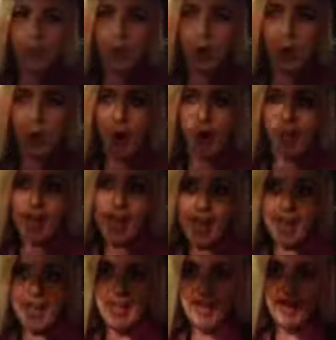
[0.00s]
were
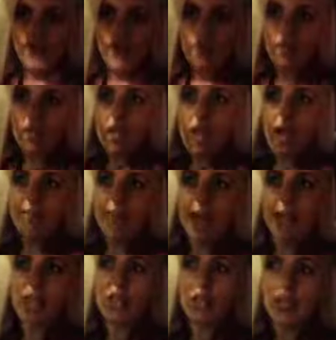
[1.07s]
okay have
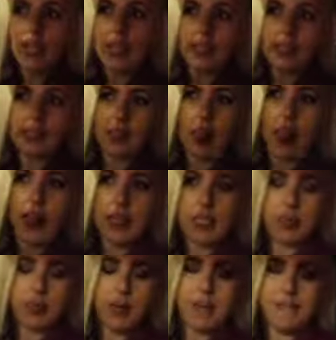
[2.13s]
actually decided
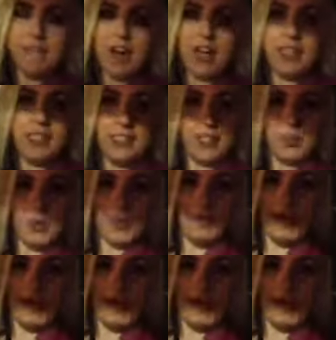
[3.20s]
to play fucksies with